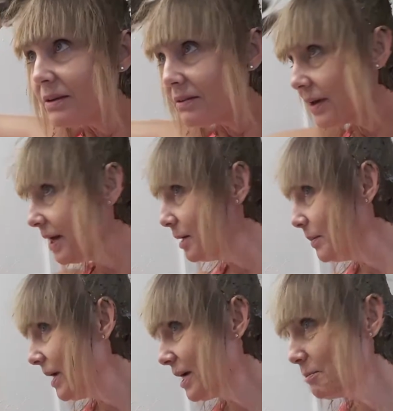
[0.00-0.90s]
just kind of
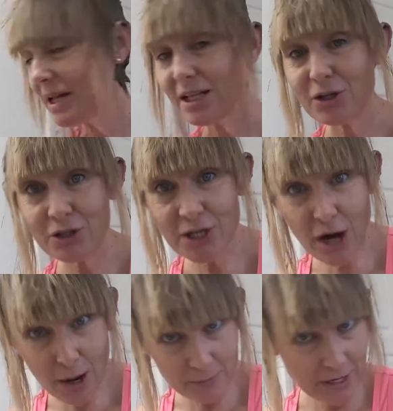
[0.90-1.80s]
making my little
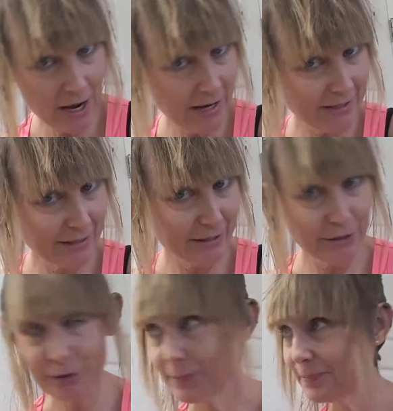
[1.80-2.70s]
top knot
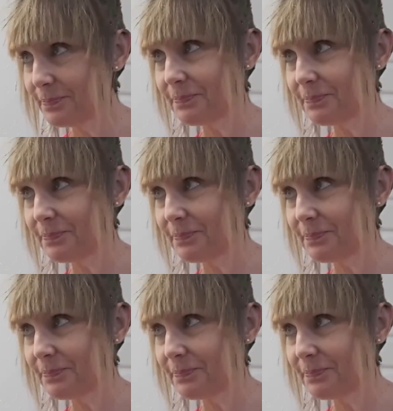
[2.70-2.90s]
here.